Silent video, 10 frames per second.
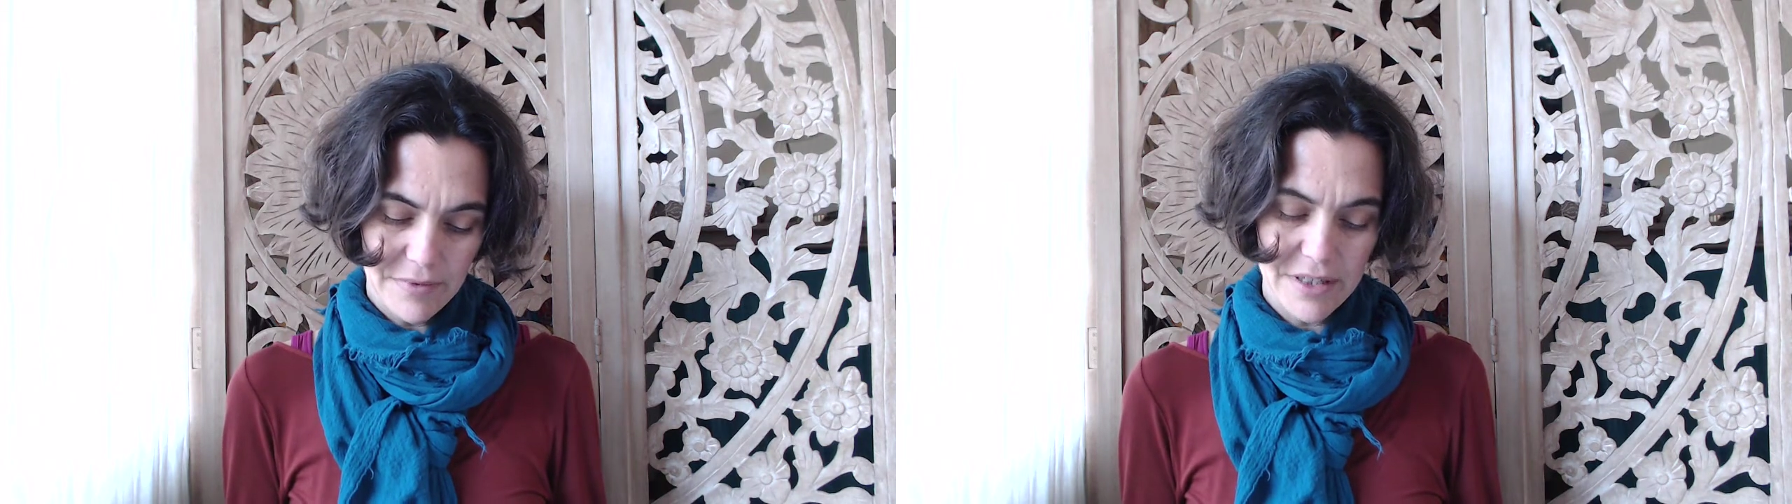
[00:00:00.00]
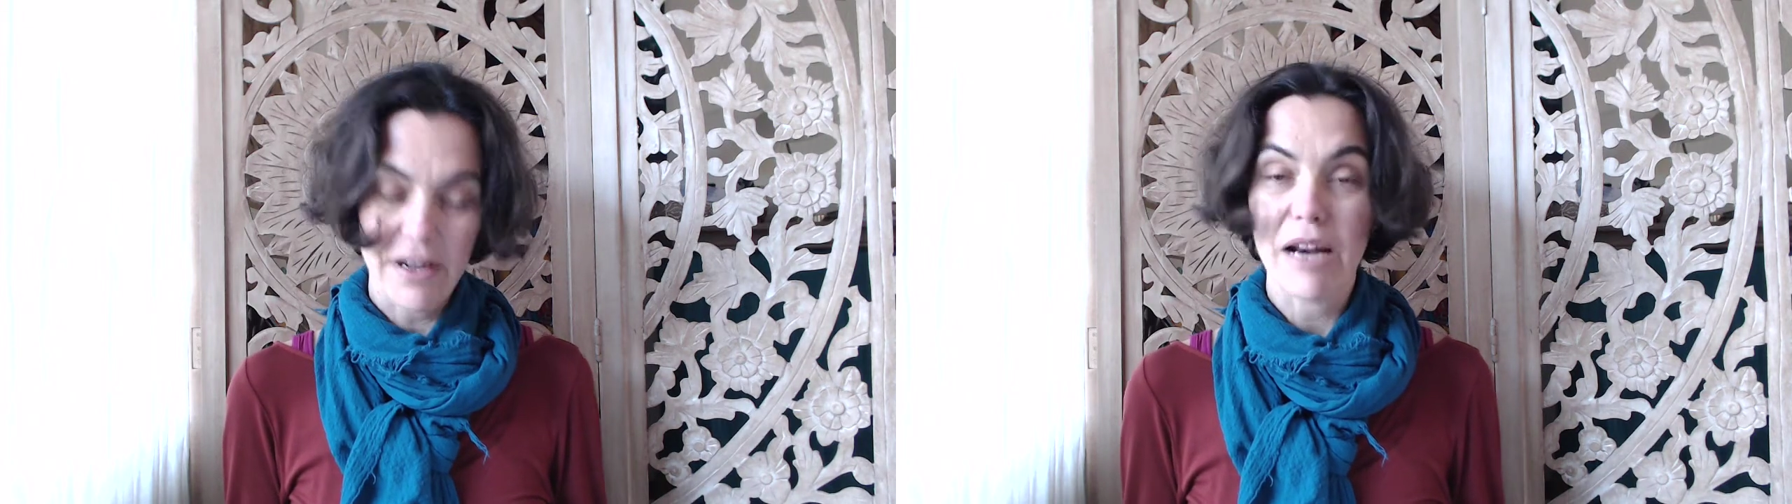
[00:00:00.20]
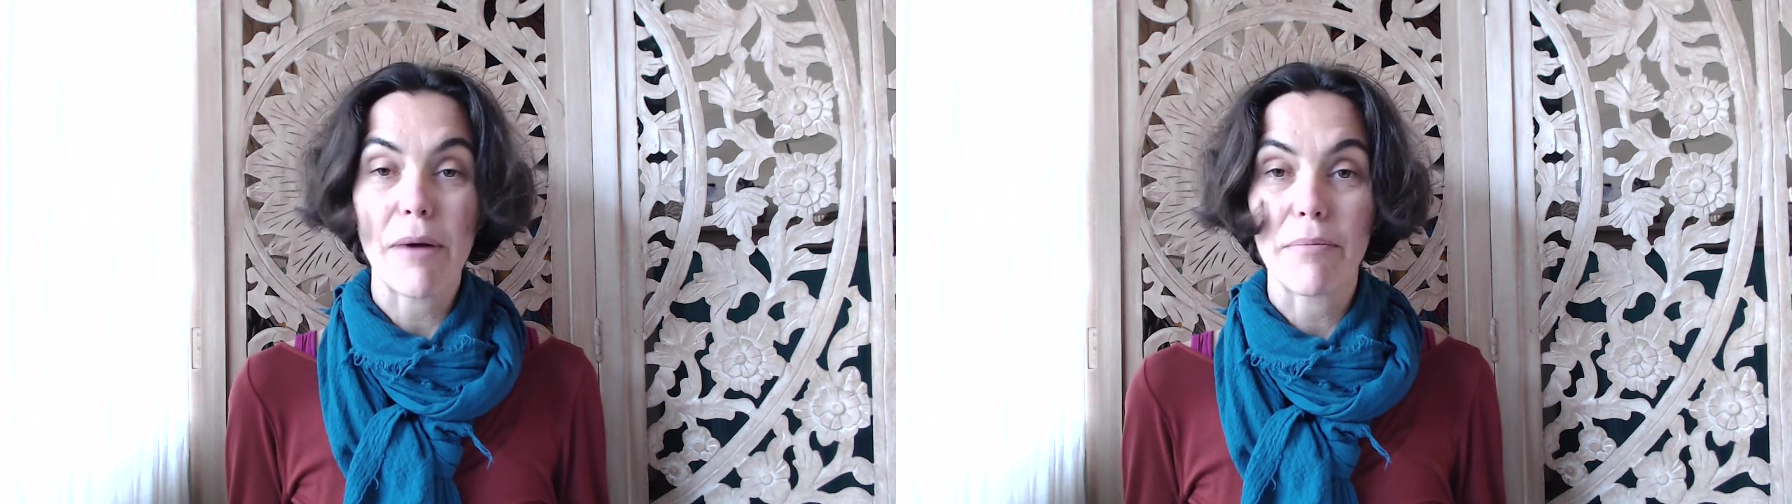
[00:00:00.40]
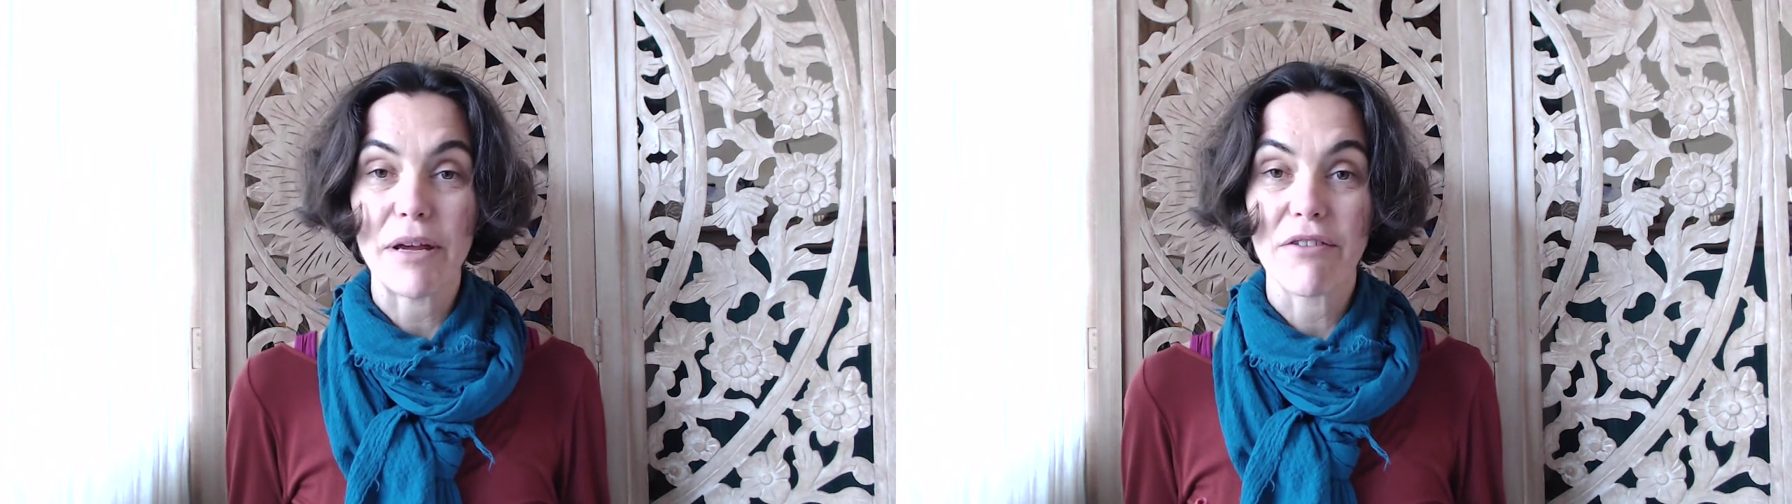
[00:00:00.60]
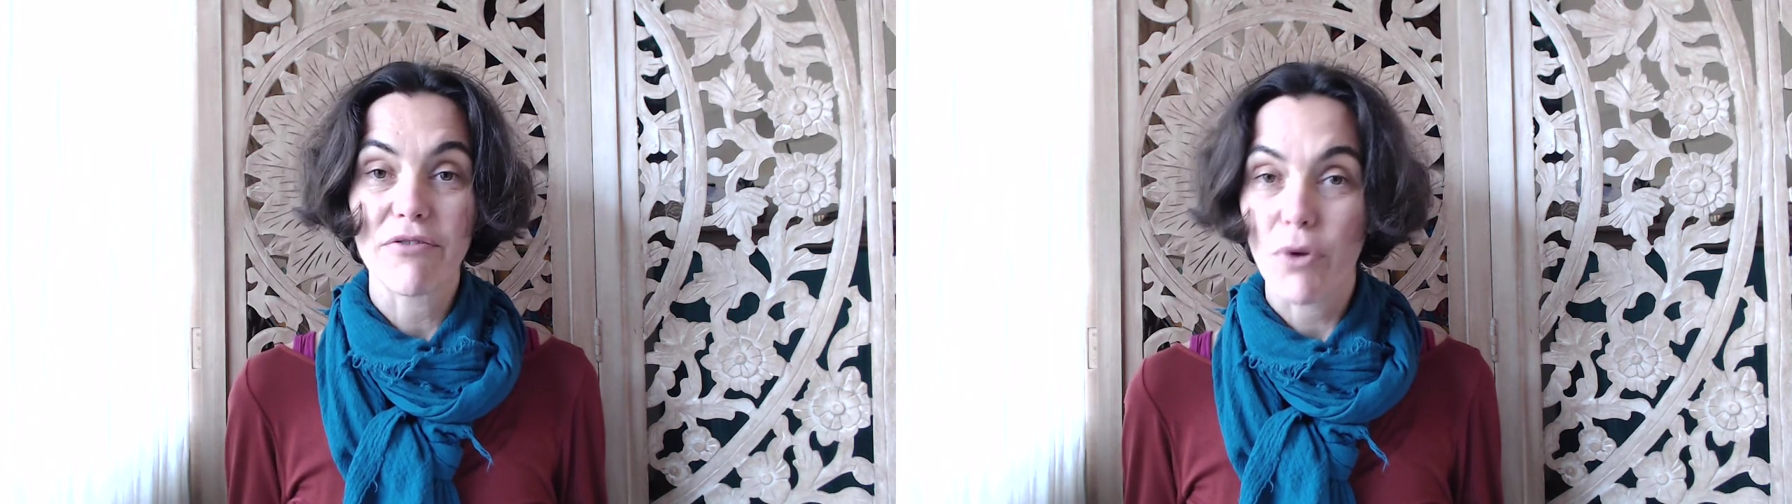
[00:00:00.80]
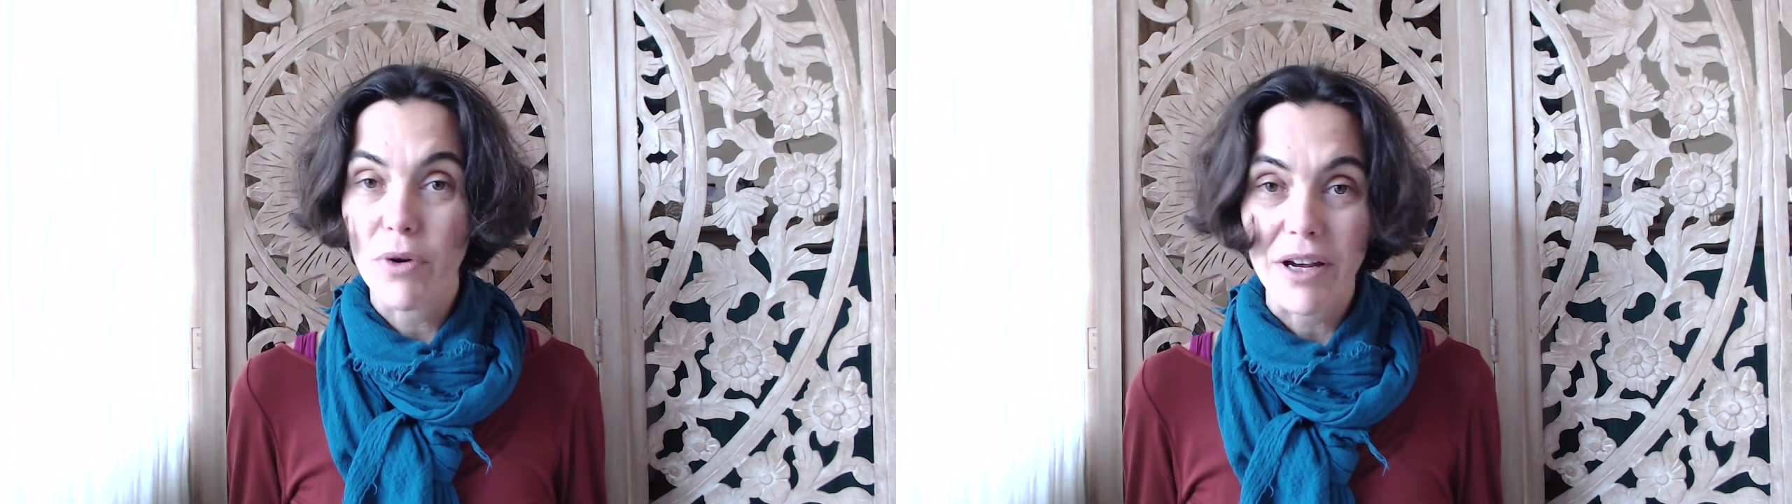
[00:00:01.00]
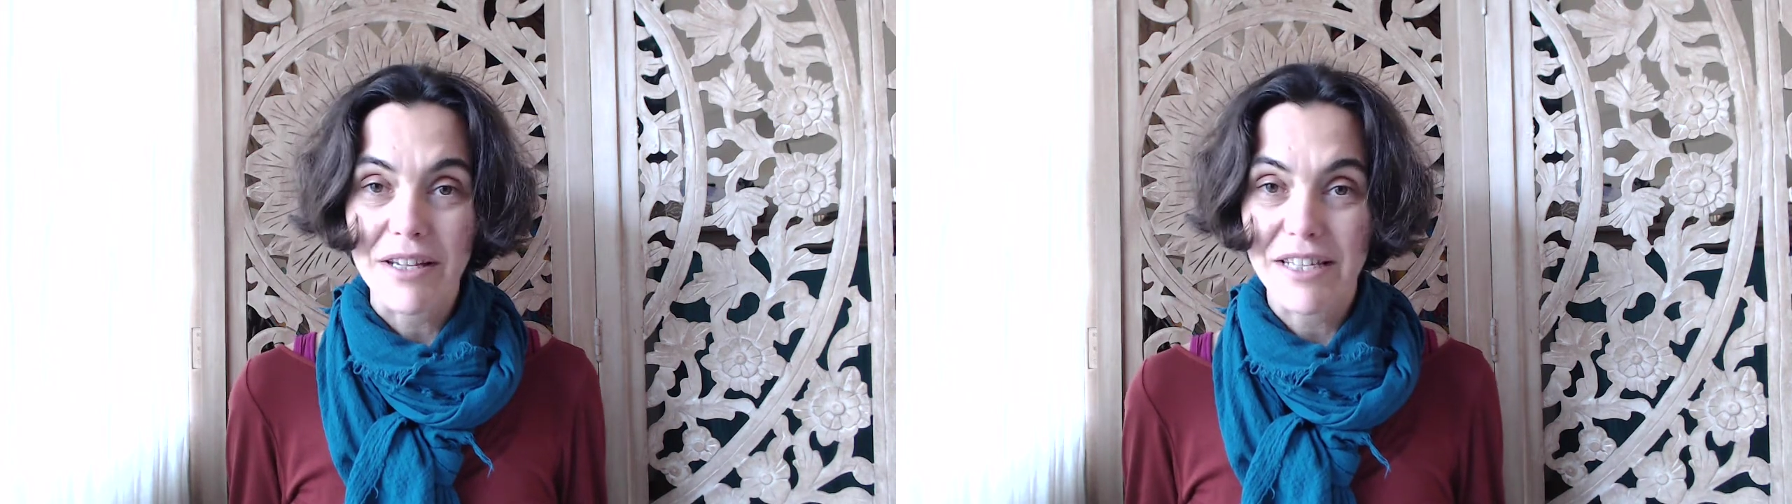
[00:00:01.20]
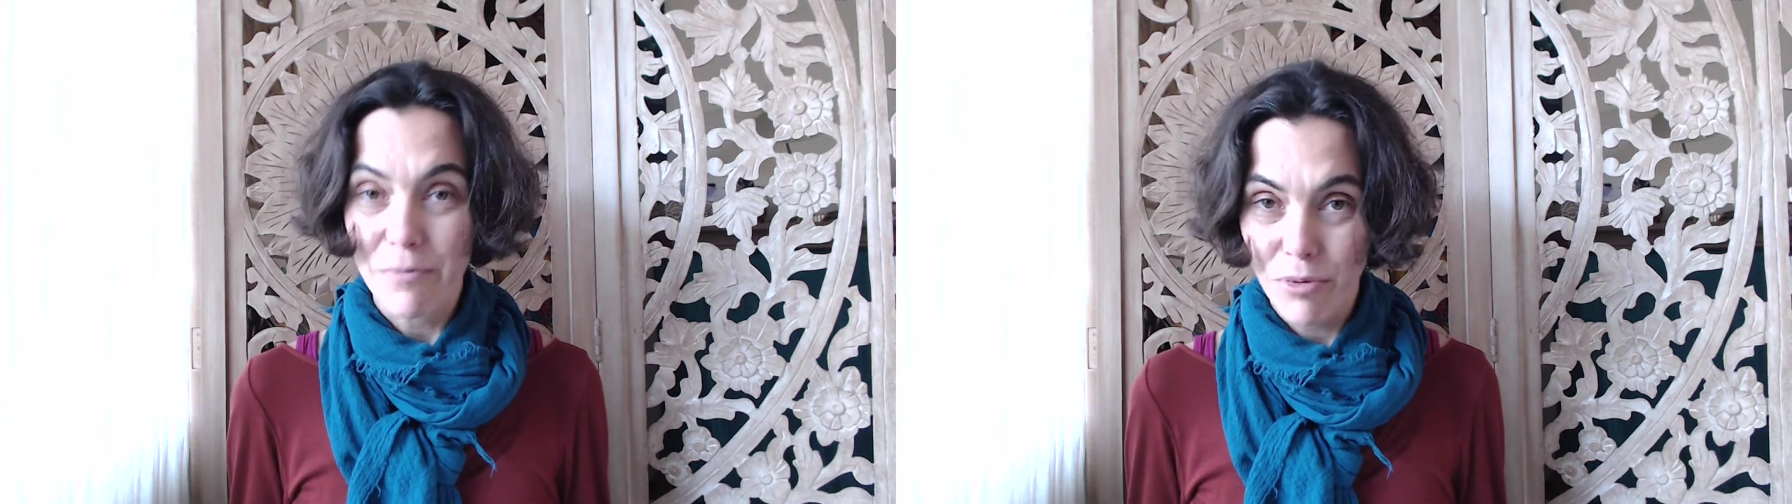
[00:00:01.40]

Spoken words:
It's not about being focused